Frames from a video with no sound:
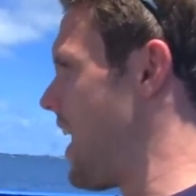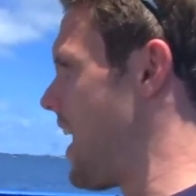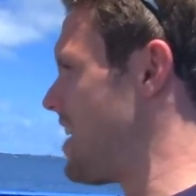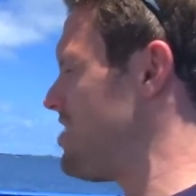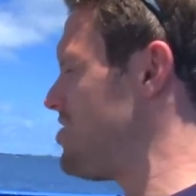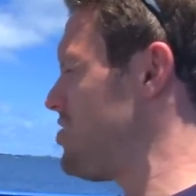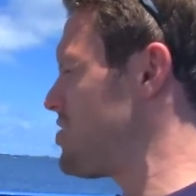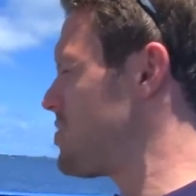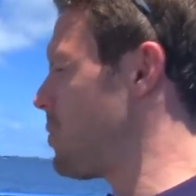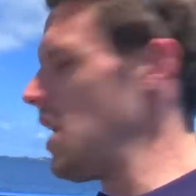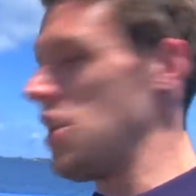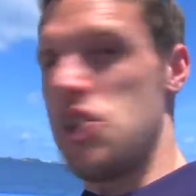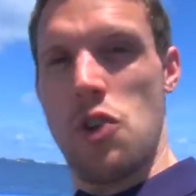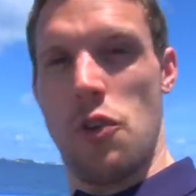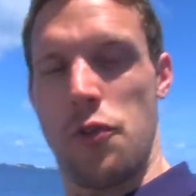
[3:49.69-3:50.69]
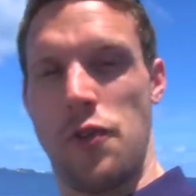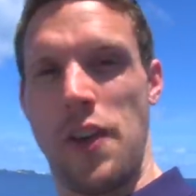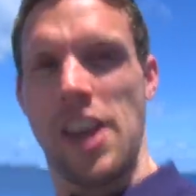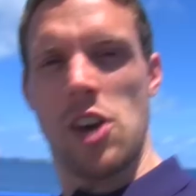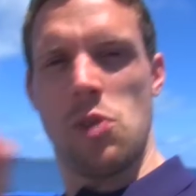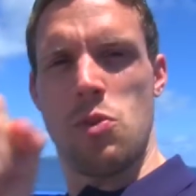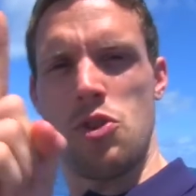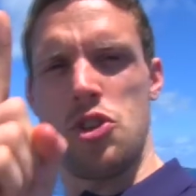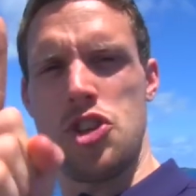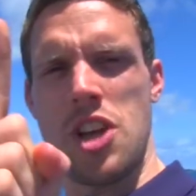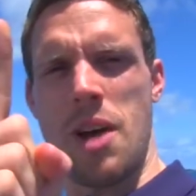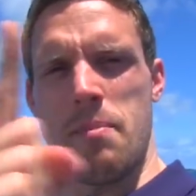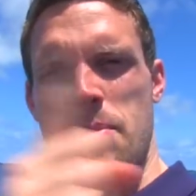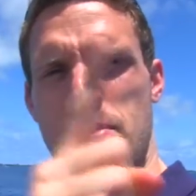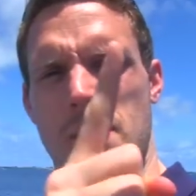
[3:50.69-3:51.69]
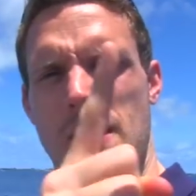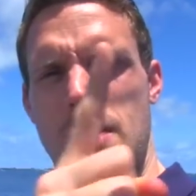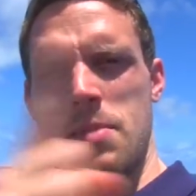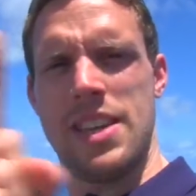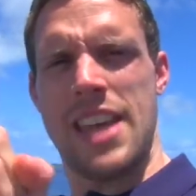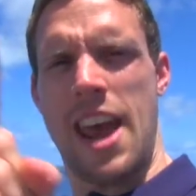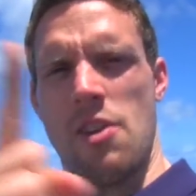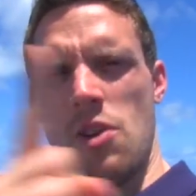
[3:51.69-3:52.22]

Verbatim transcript: And as you switch, your finger will jump in midair.